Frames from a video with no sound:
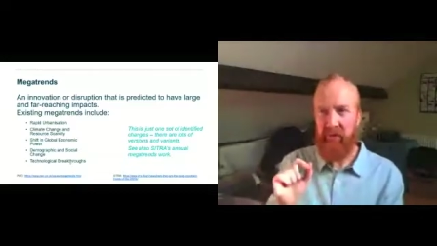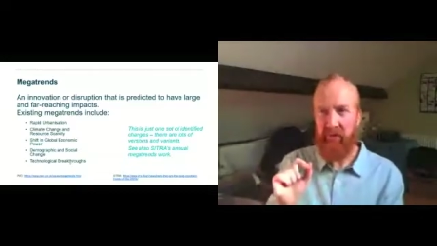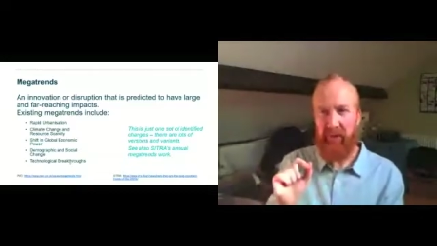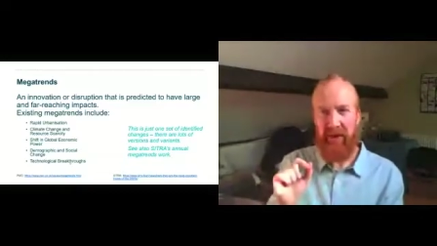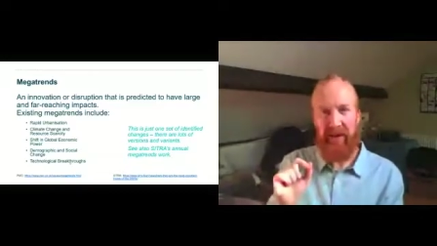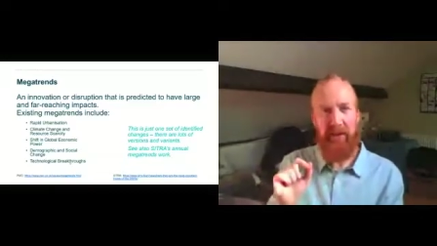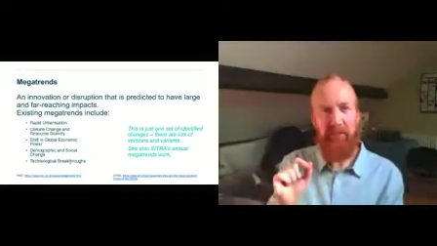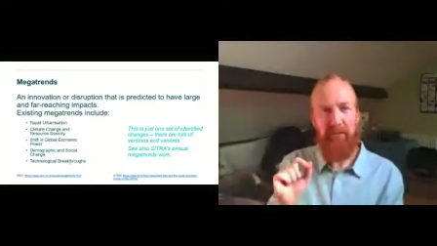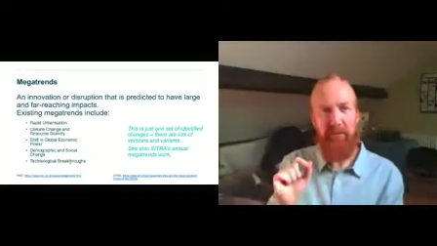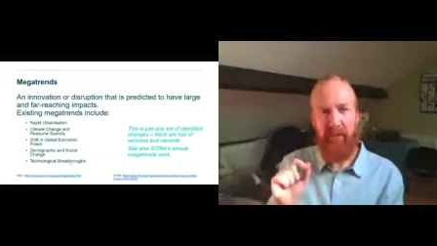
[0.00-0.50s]

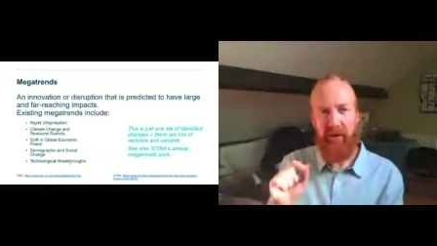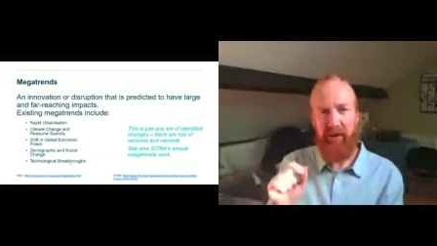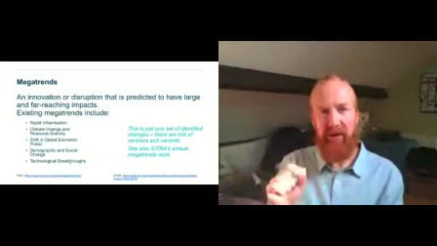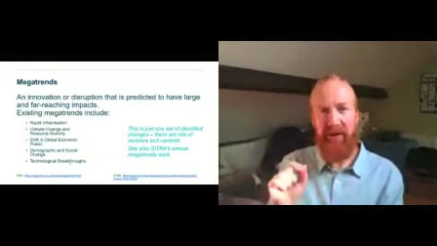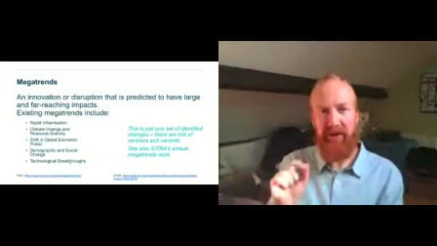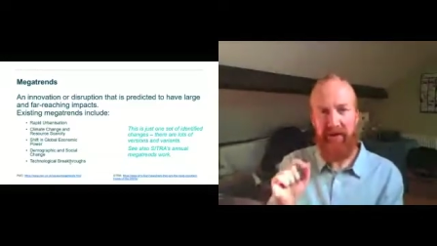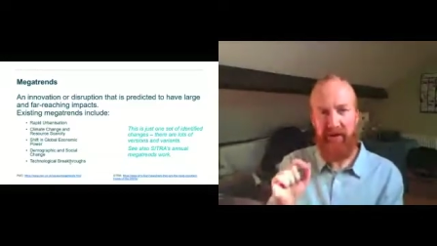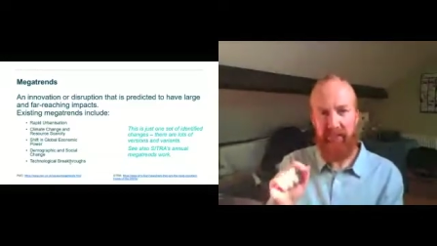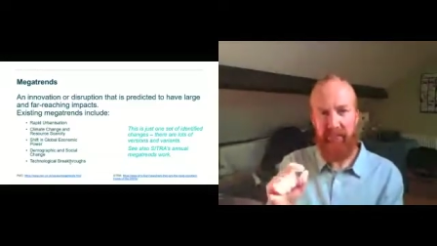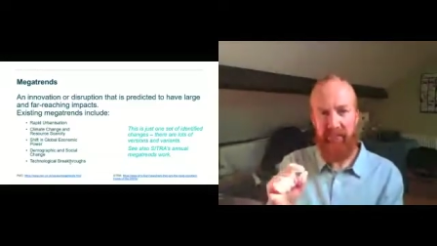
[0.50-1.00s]
but they
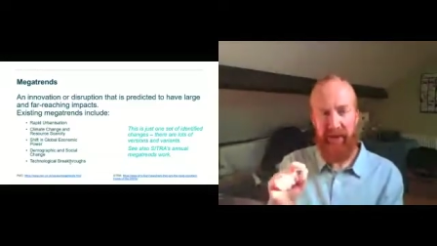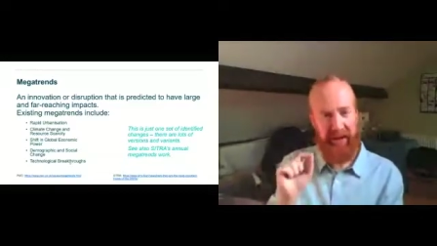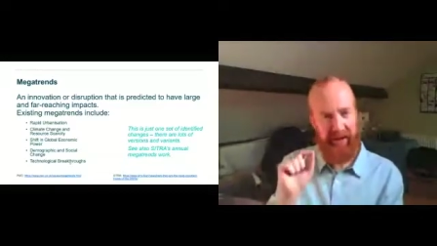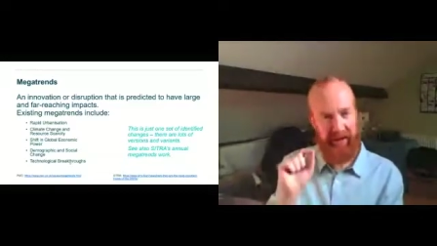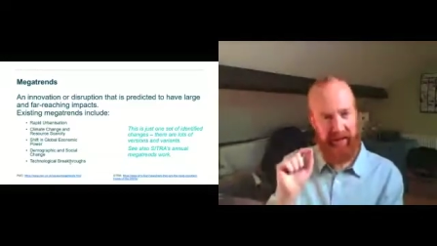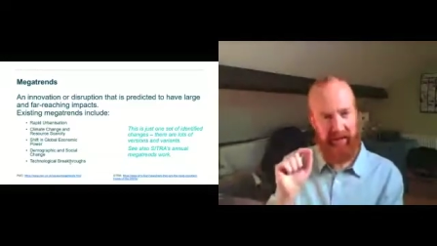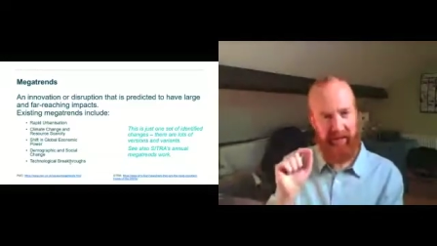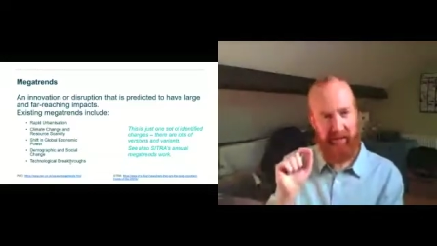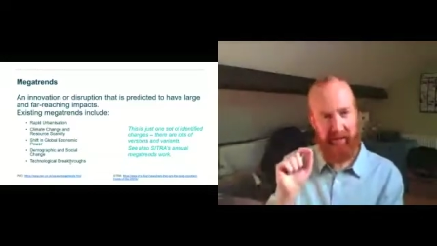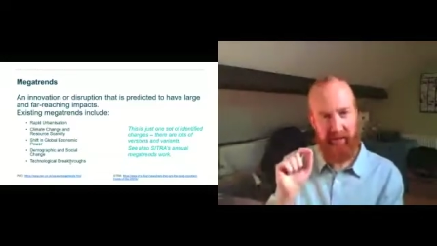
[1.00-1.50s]
might
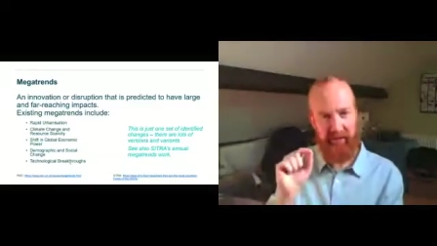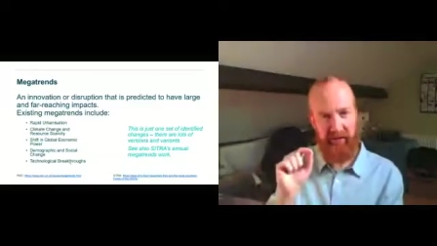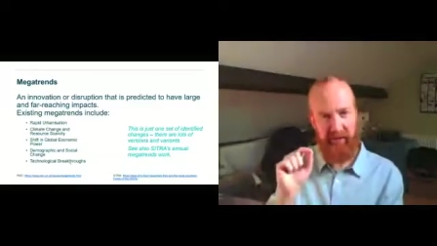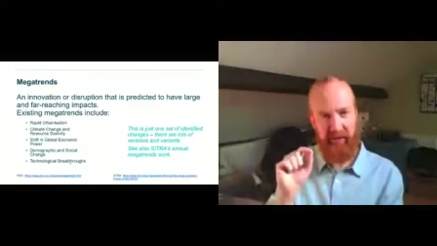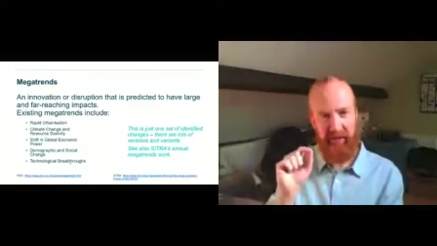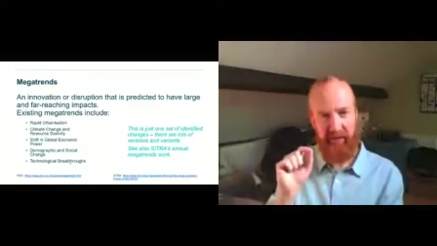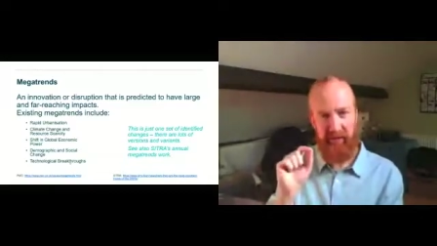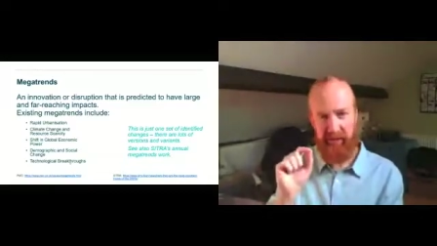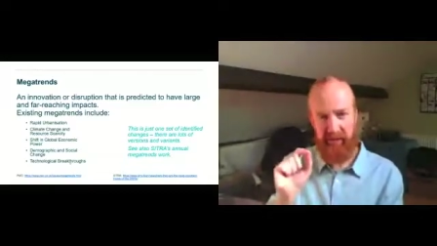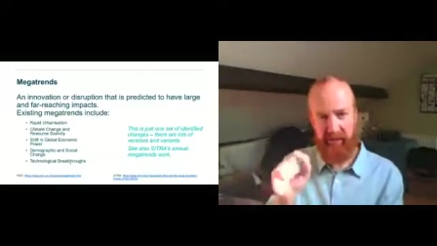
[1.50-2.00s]
be
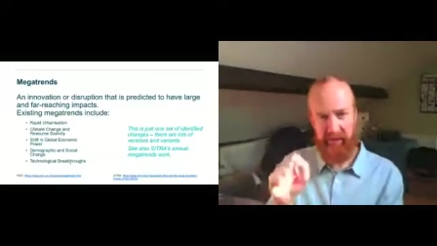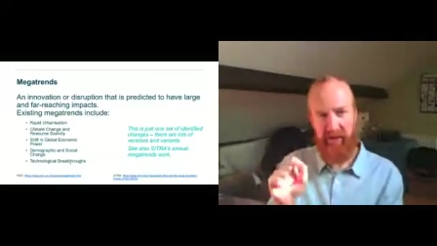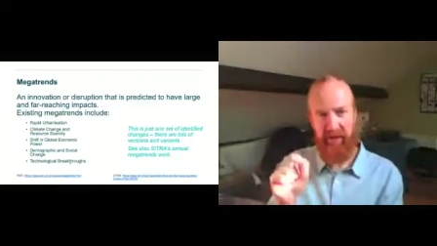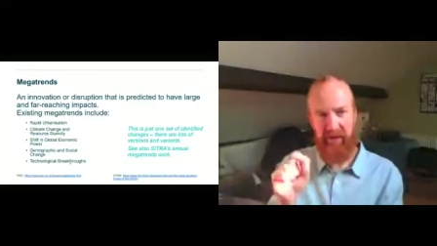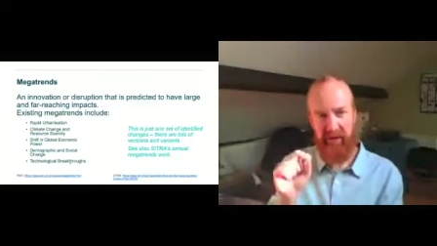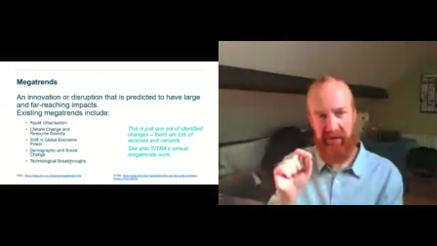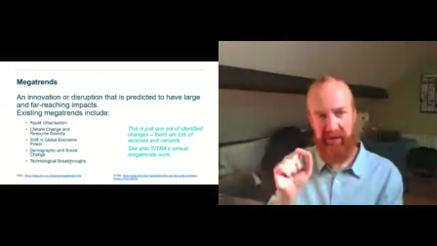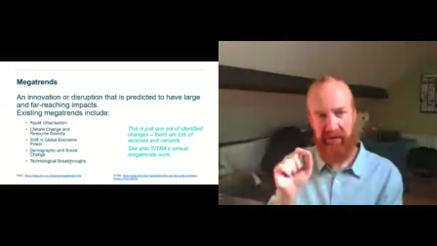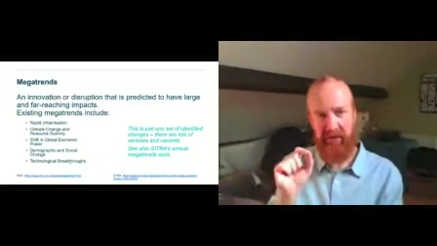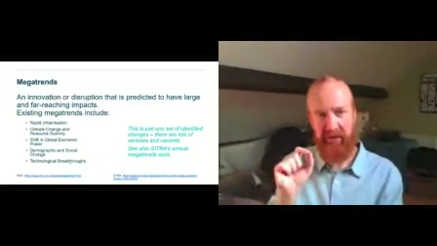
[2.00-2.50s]
the
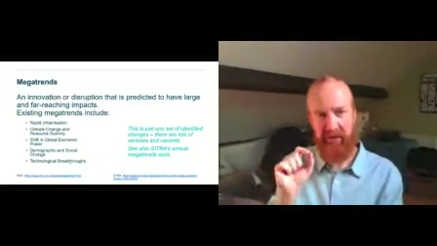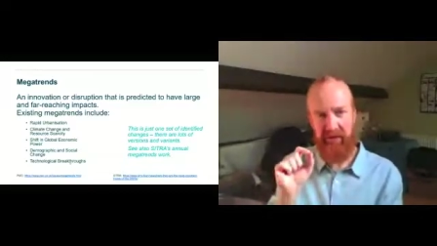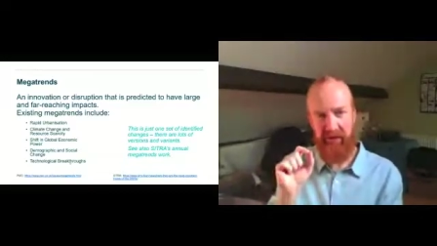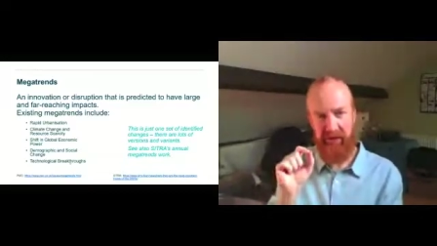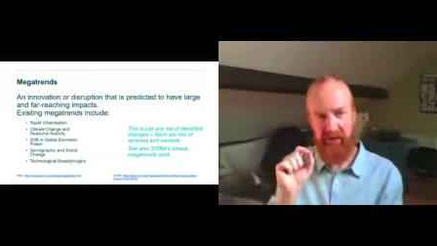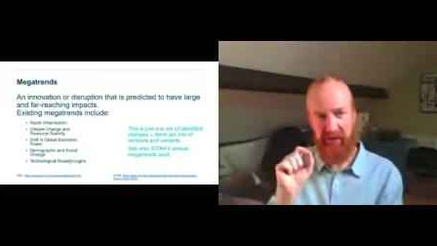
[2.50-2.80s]
first